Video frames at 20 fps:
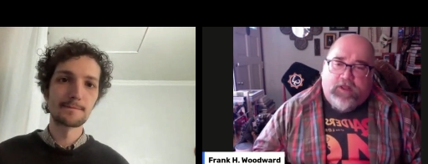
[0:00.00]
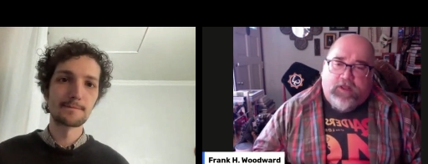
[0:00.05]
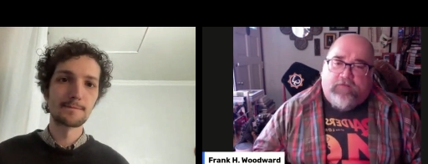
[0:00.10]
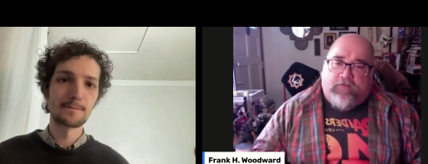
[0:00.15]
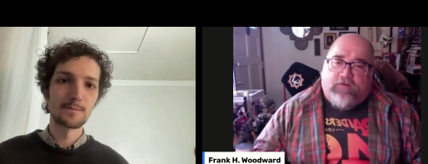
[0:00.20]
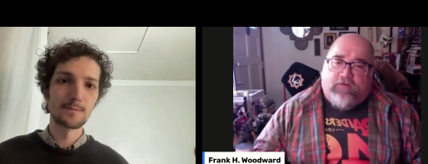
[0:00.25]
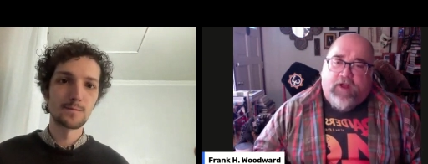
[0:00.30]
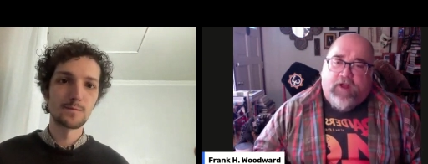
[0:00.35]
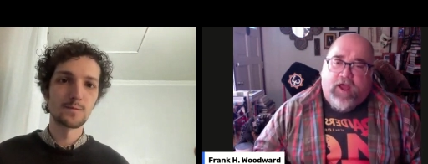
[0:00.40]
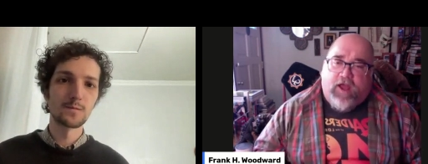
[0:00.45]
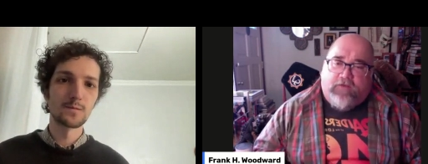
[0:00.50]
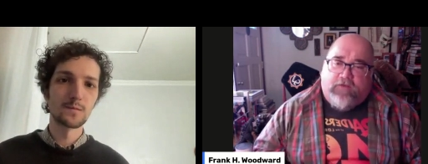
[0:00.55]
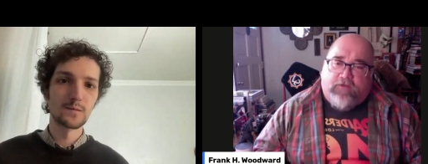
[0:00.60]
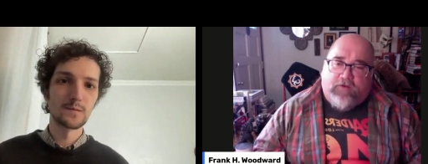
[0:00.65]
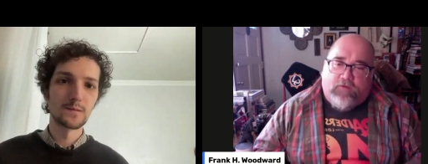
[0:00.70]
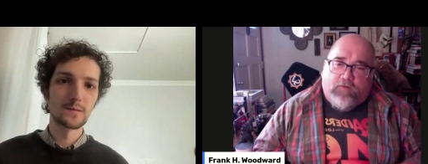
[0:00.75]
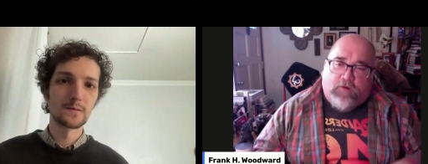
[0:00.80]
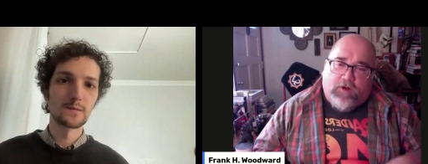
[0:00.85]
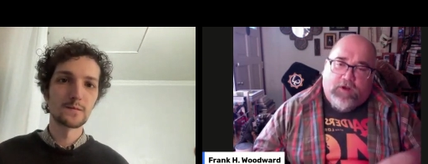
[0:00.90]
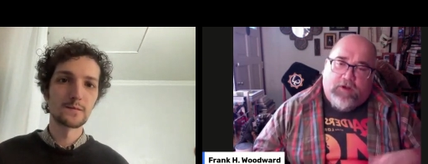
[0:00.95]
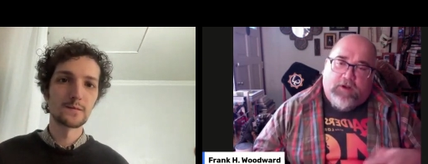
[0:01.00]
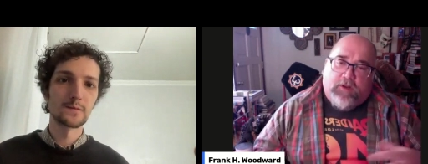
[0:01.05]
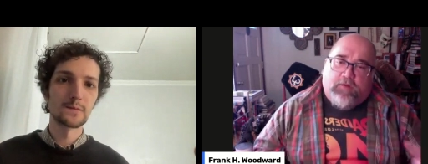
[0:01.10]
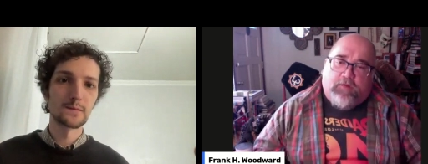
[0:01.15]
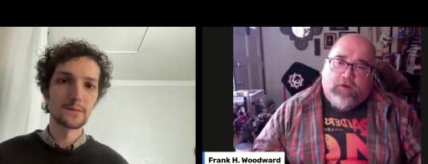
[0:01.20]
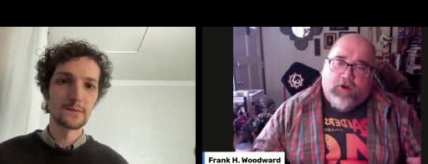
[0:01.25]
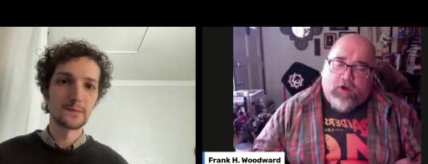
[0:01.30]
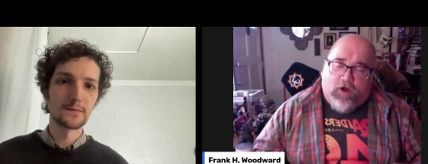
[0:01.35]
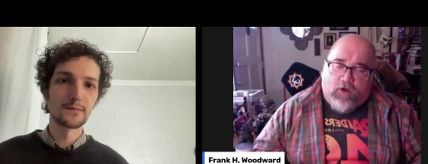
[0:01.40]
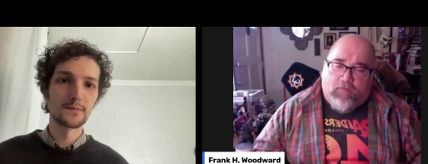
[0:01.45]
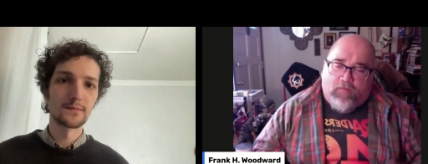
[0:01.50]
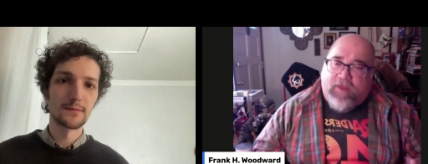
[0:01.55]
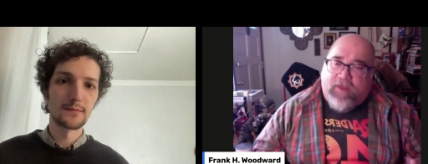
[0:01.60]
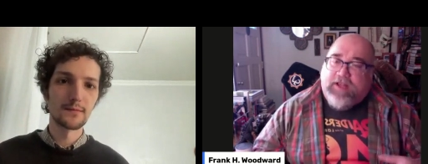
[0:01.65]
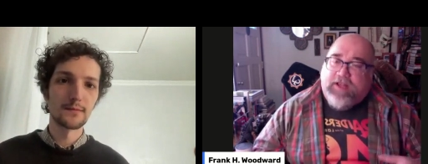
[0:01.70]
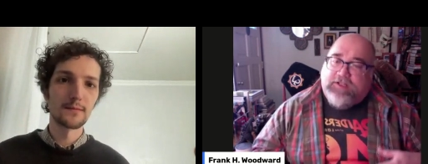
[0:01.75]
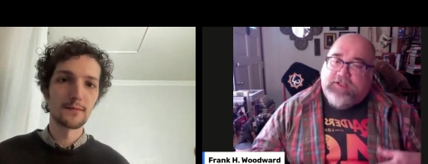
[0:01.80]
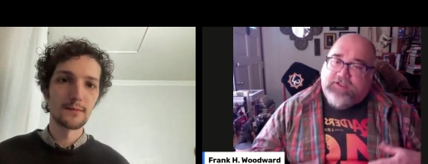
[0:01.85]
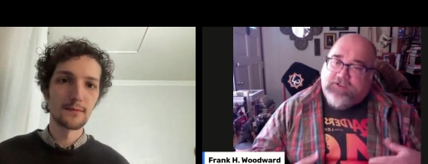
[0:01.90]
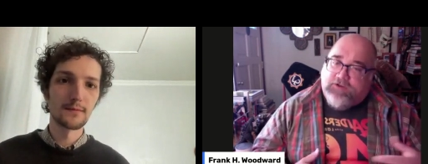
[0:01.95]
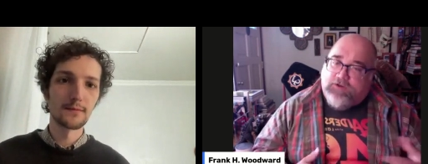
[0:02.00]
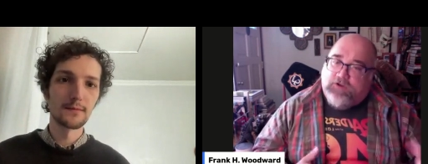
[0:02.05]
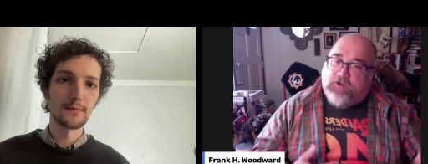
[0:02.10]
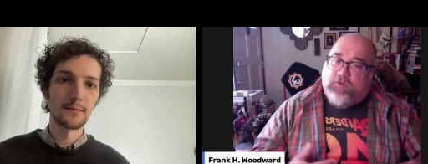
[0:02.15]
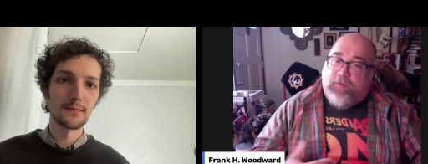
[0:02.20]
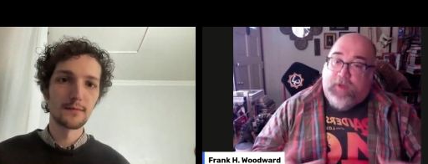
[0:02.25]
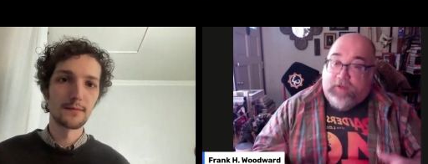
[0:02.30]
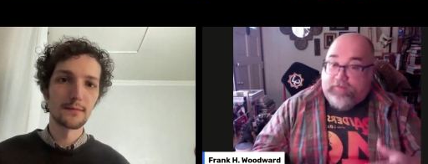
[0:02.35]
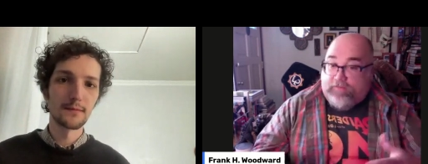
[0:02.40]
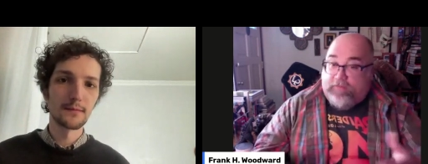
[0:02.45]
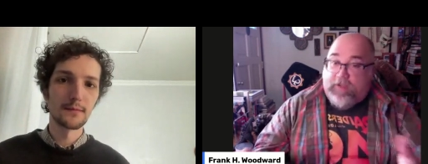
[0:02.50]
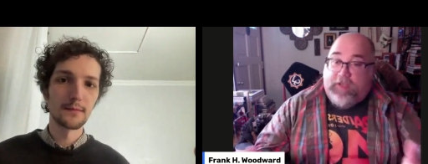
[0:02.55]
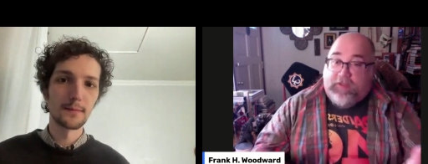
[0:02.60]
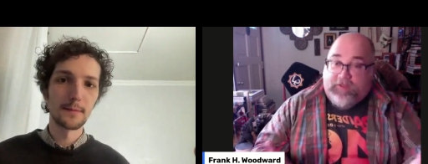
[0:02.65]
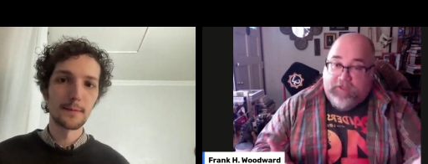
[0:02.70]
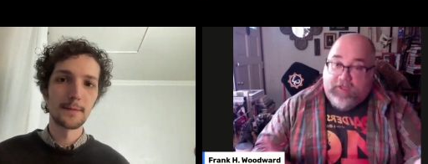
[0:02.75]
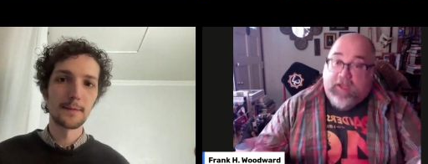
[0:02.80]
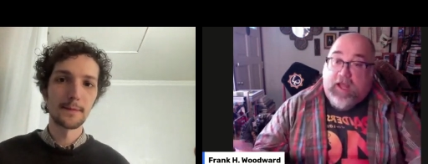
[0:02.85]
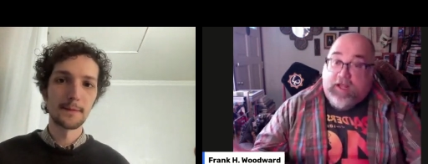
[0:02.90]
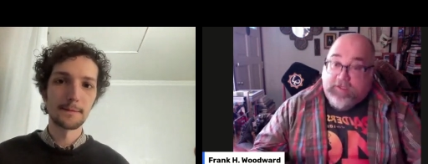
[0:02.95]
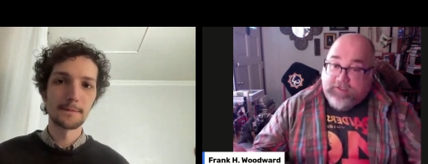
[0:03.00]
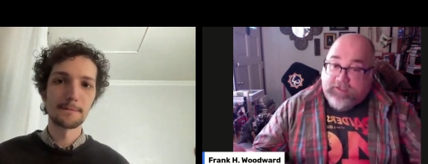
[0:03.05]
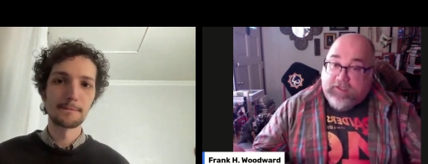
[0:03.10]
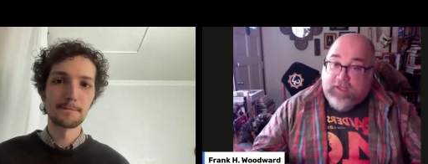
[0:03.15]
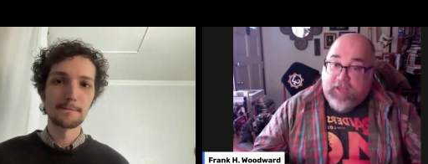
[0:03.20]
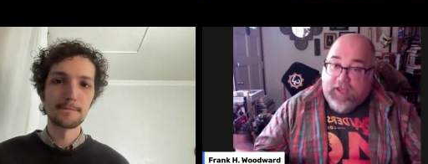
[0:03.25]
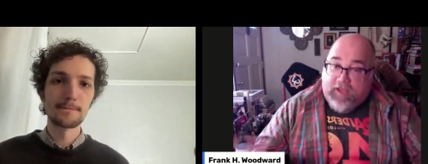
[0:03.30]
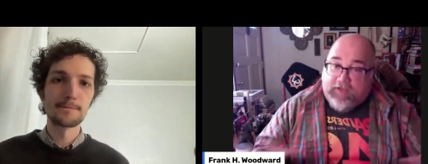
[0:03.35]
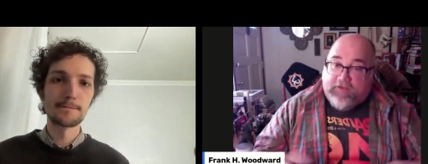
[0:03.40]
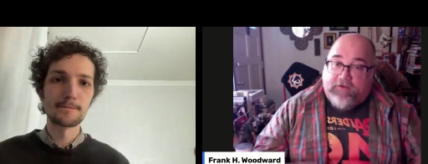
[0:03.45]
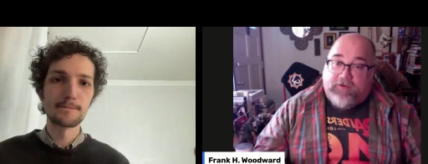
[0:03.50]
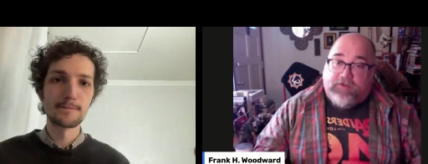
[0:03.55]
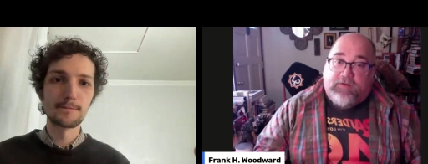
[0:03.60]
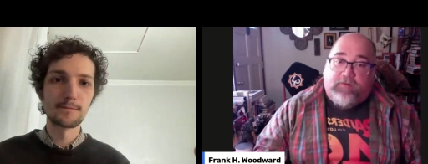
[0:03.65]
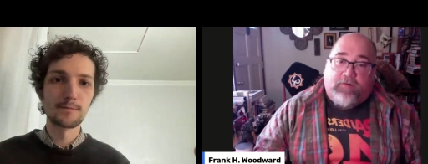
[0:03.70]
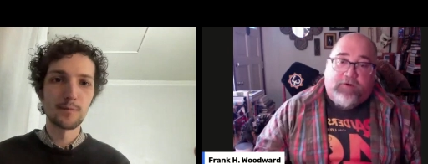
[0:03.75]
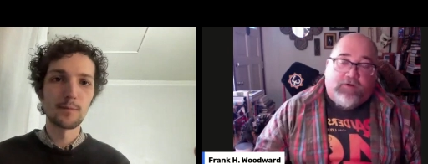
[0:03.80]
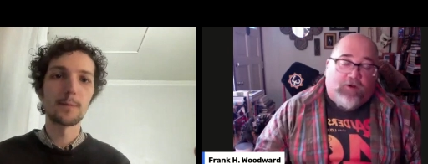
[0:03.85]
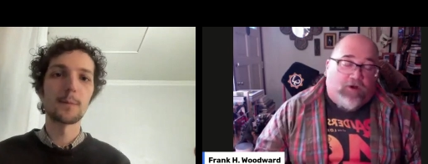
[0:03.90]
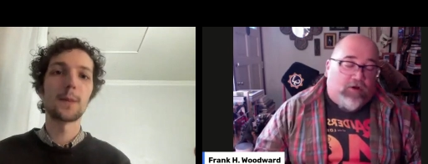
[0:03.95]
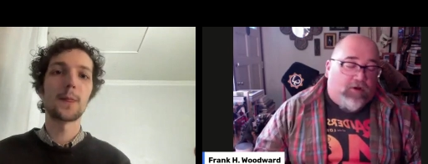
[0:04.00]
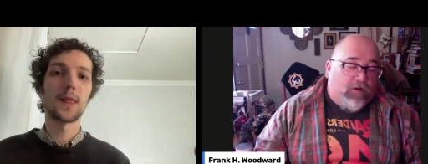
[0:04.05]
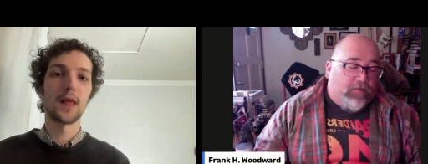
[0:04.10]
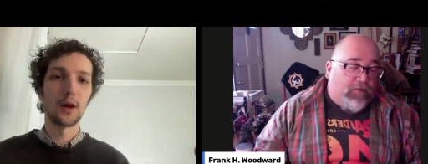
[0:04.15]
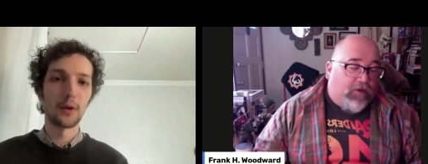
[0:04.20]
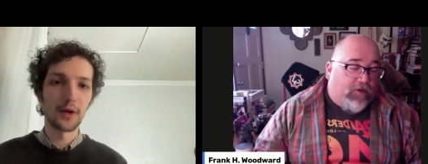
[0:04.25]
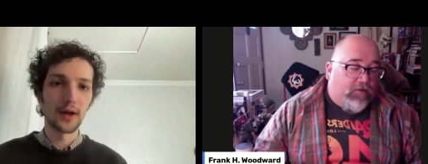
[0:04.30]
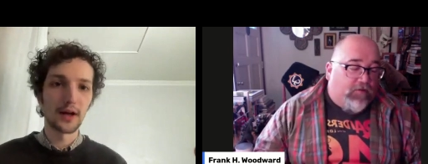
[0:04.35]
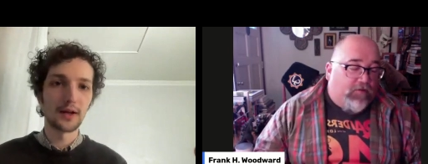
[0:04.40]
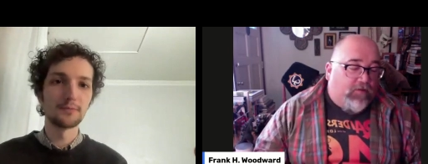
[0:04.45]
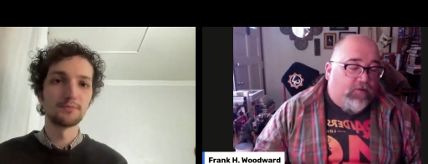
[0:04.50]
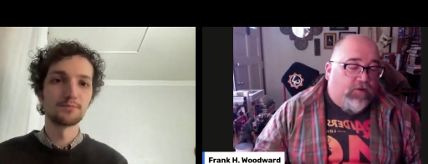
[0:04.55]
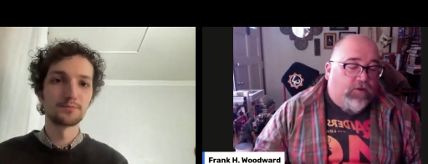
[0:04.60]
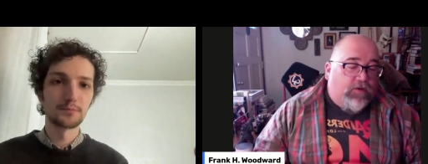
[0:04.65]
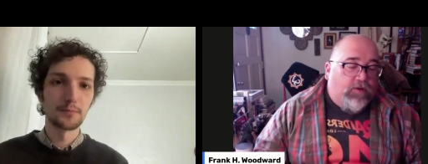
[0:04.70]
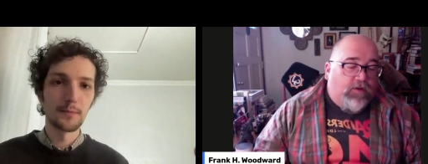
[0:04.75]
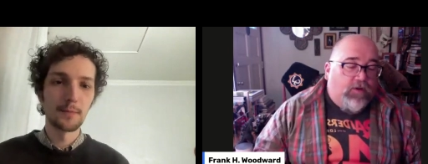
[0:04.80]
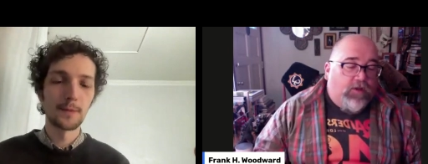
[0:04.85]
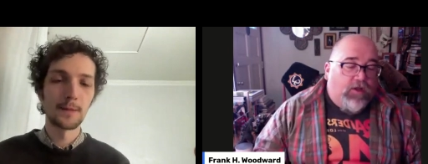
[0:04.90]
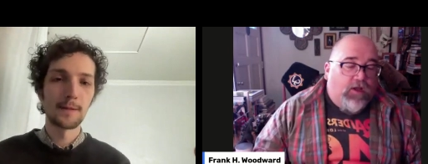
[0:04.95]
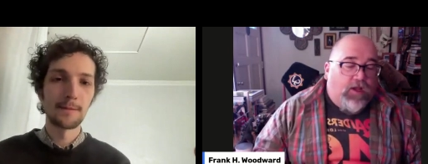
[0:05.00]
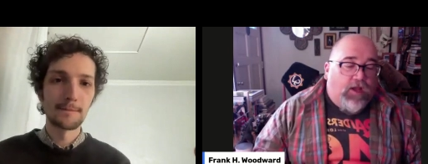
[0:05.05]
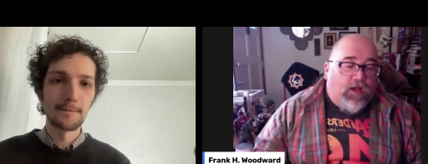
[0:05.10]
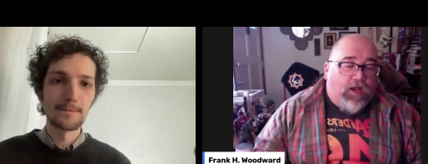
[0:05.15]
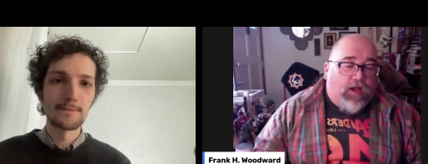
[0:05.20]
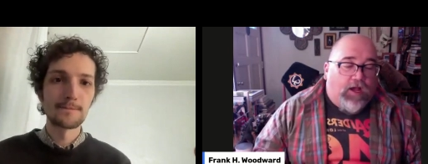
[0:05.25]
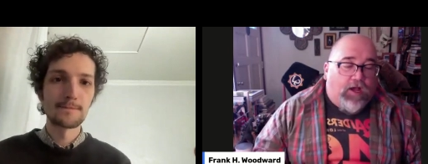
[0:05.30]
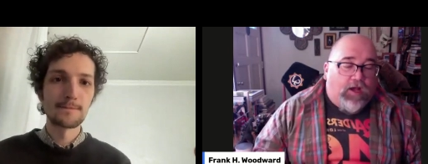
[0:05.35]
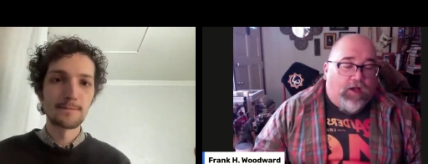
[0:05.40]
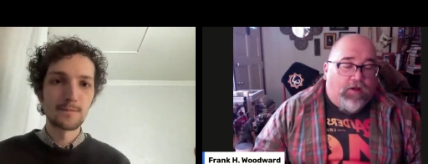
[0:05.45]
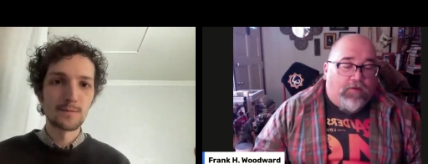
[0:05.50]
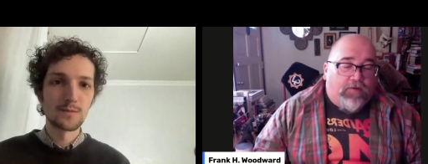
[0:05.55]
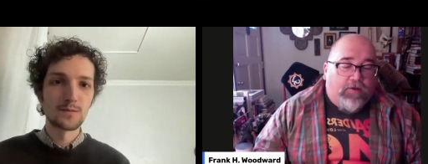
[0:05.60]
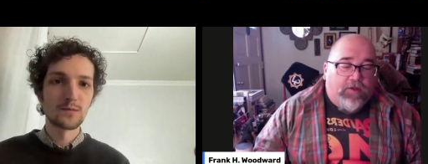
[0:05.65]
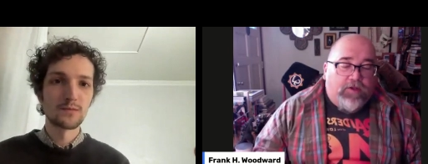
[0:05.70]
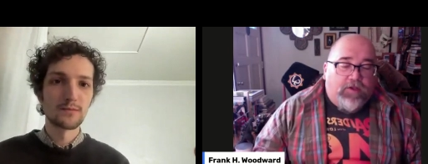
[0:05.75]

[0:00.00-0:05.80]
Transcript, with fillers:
Speaker 1: Lovecraft and one another one called Men in Suits about like the Godzilla actors that we're talking about. Okay. Uh,